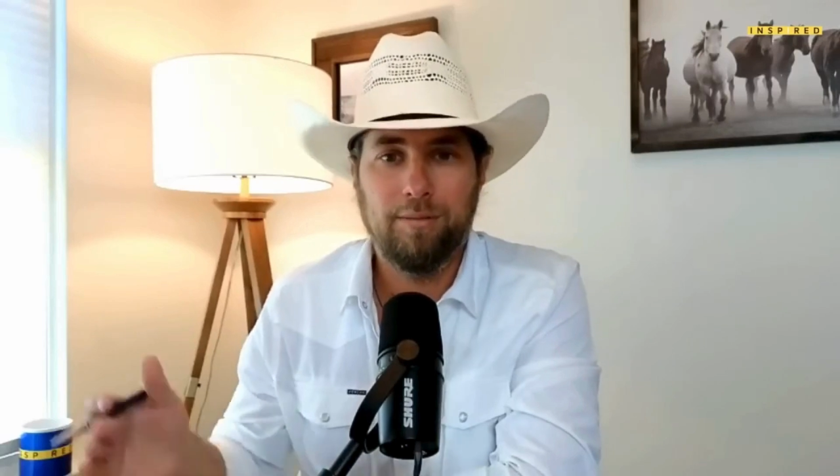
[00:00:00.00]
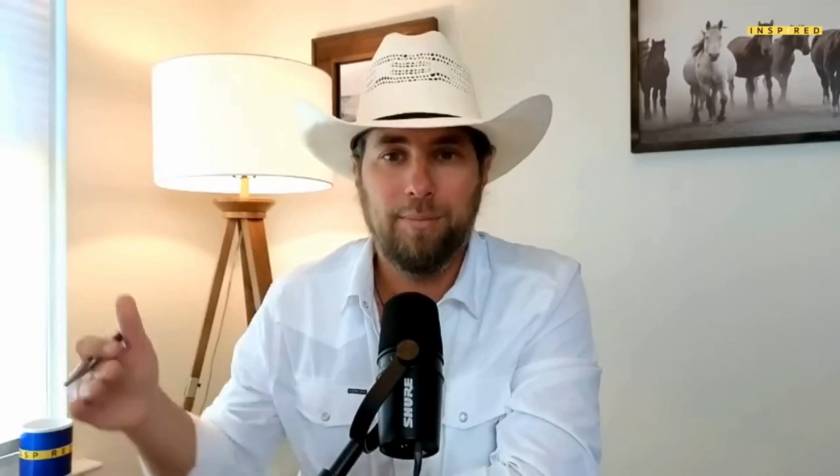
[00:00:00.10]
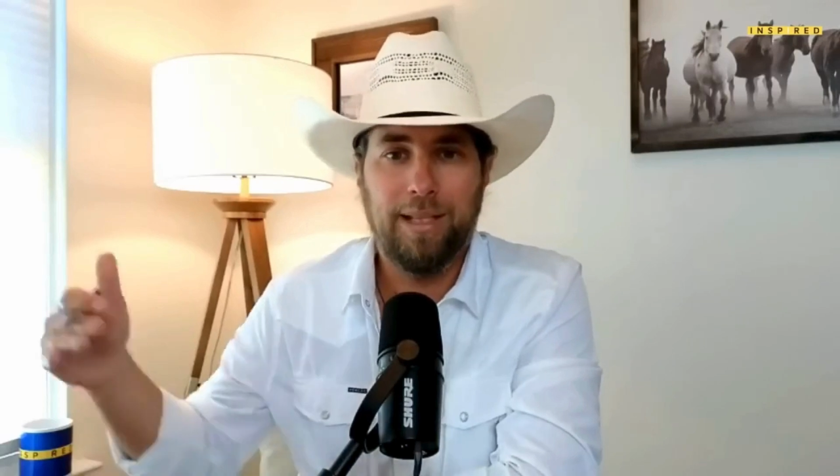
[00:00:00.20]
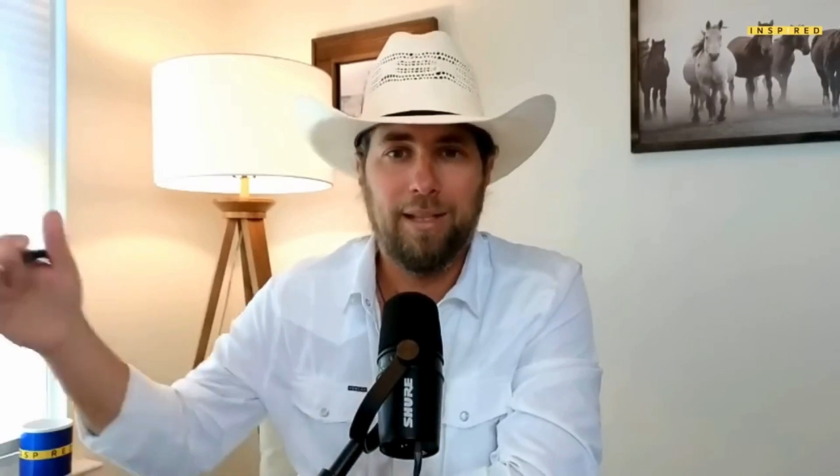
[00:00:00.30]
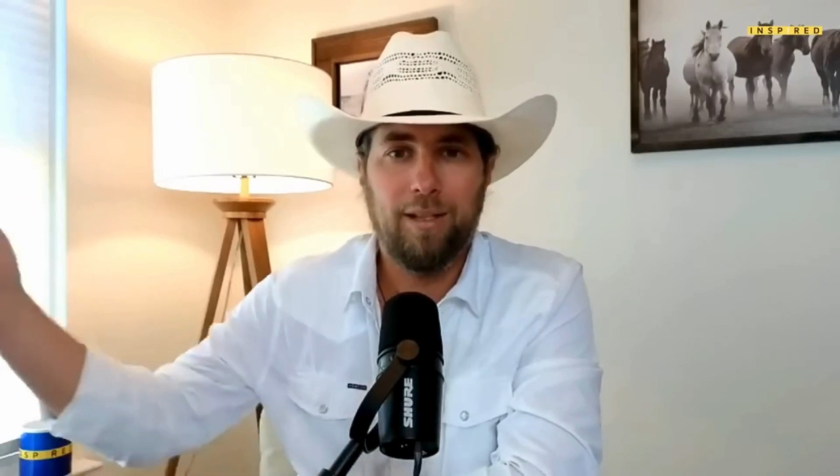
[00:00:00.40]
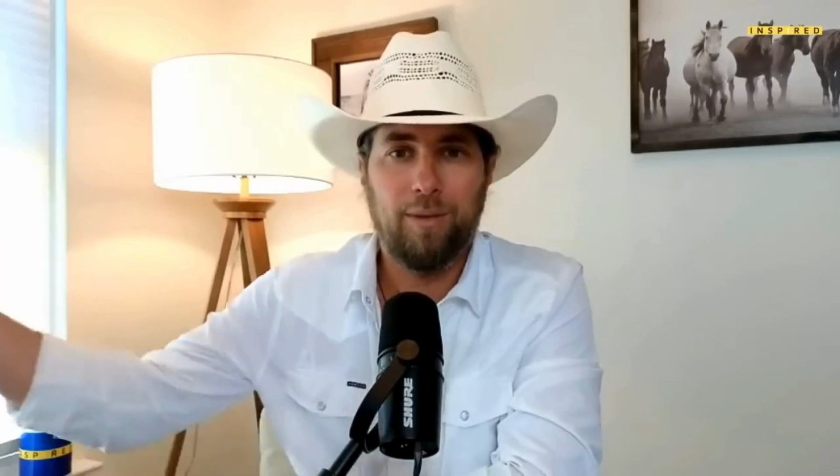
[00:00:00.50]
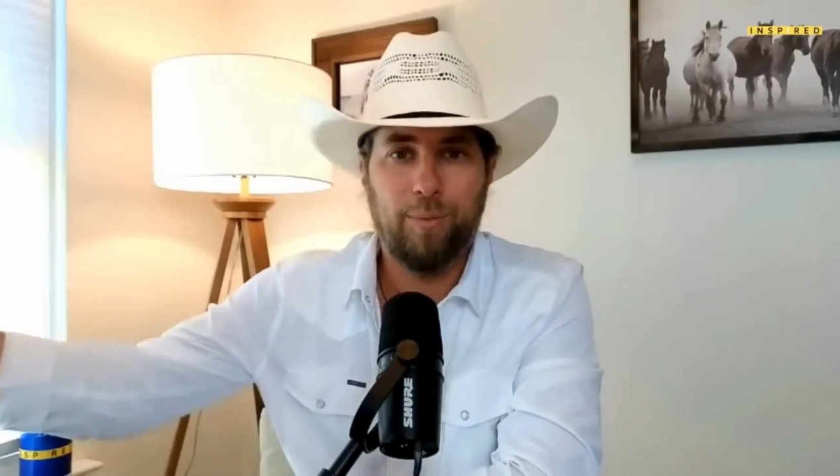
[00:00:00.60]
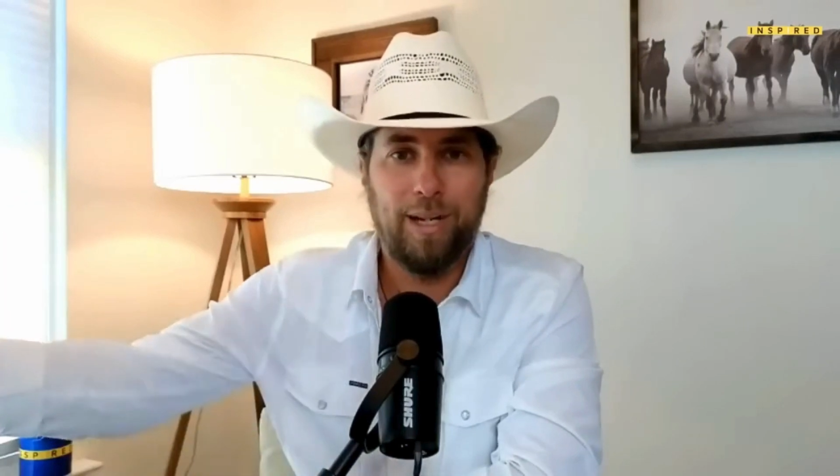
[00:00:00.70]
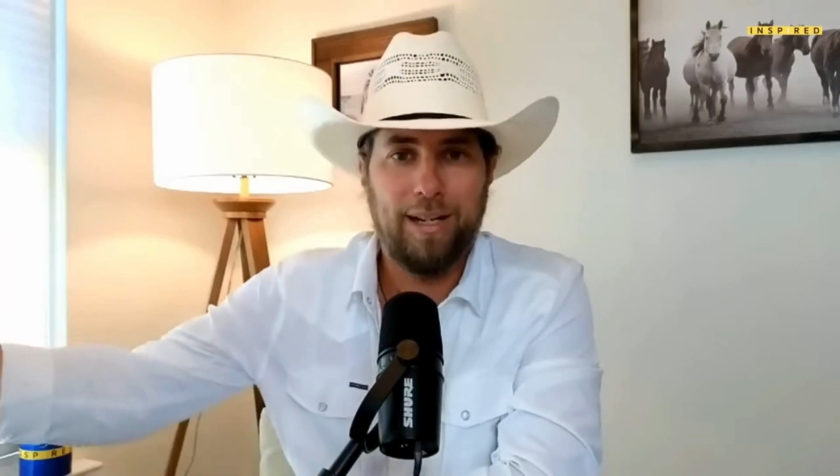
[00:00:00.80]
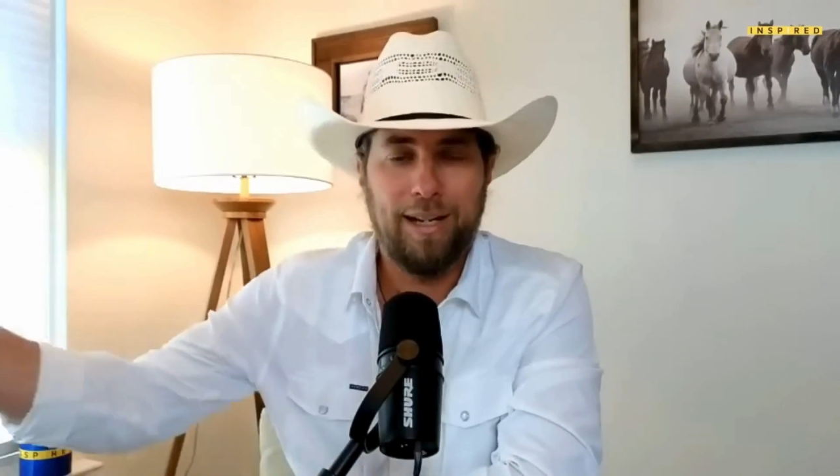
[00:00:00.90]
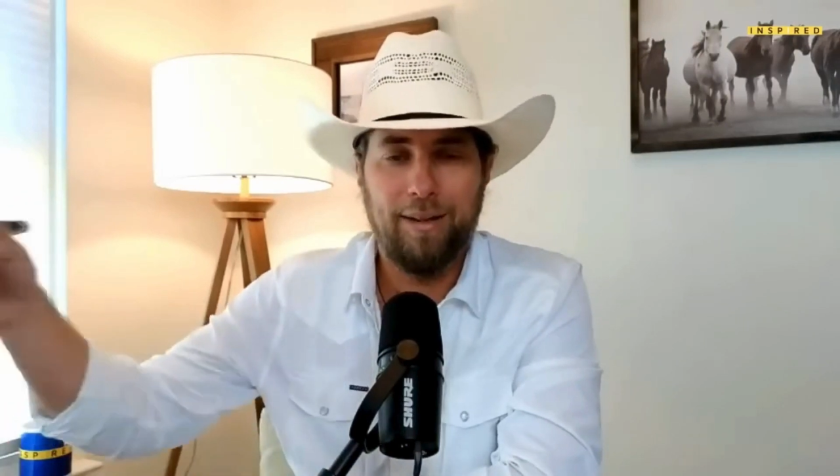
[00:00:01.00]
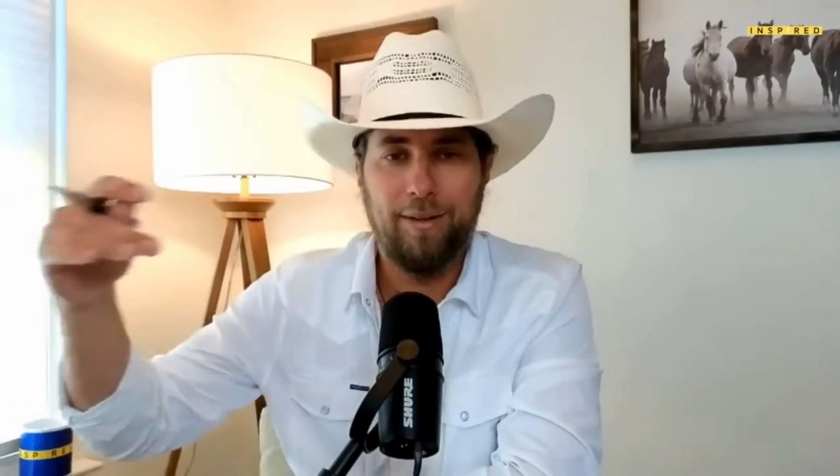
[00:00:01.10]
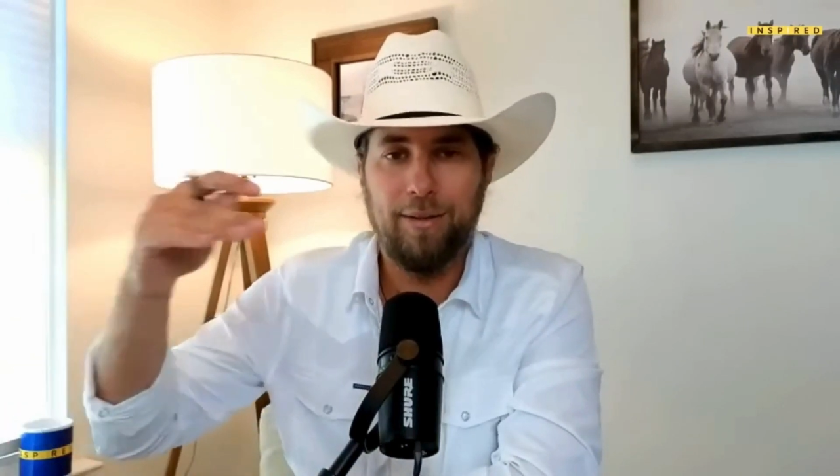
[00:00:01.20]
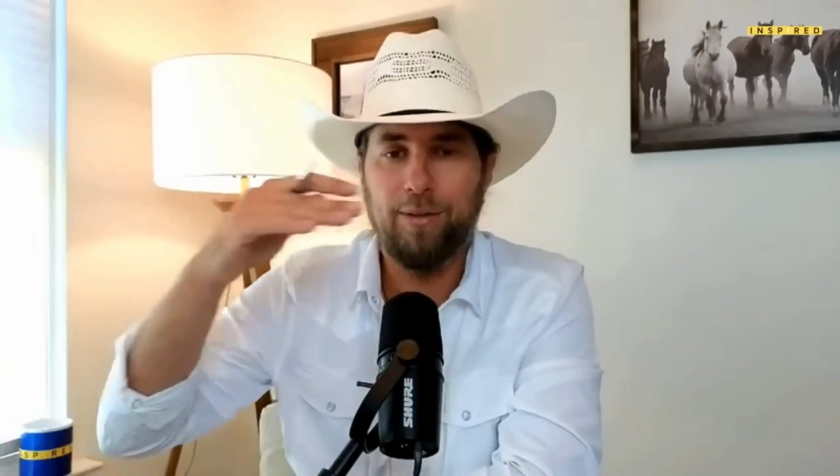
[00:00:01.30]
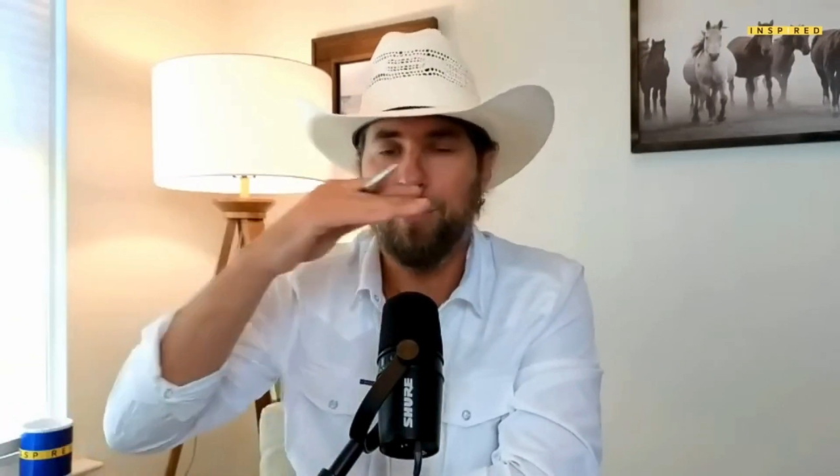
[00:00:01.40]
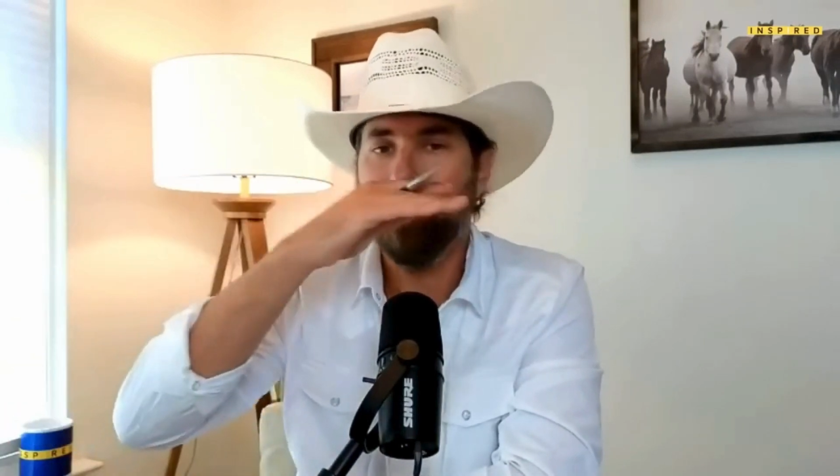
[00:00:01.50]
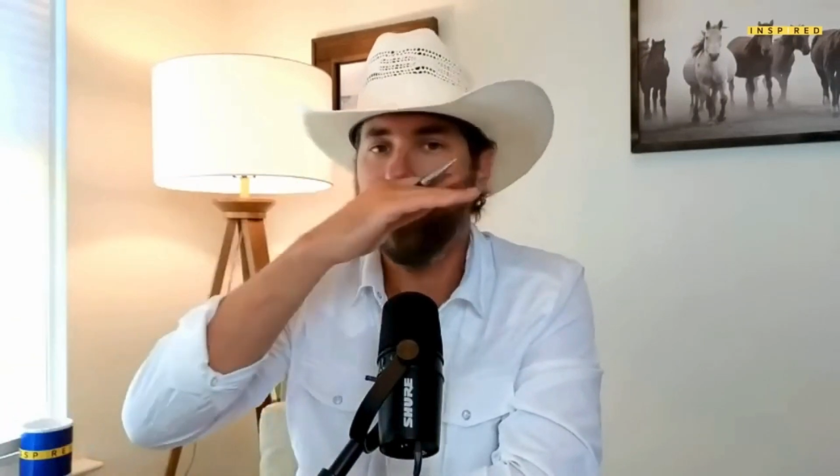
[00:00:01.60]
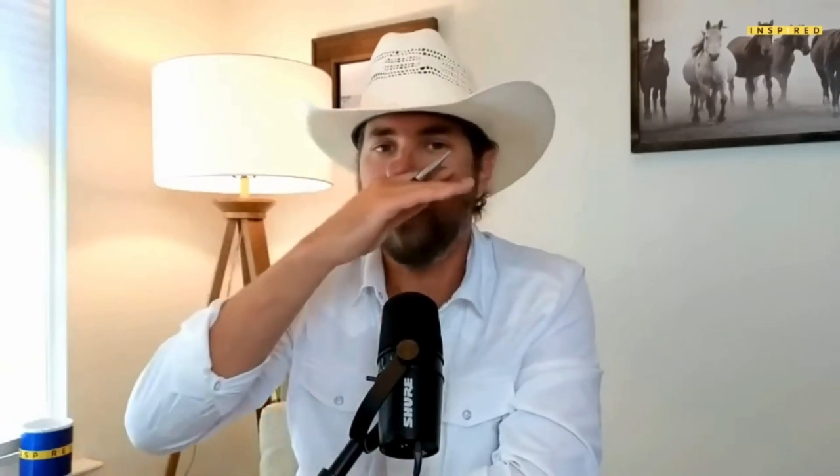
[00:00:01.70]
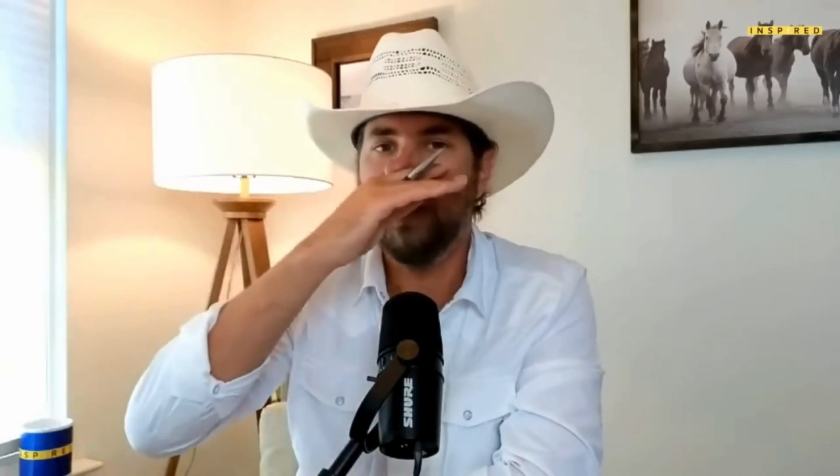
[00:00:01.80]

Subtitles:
making our way out into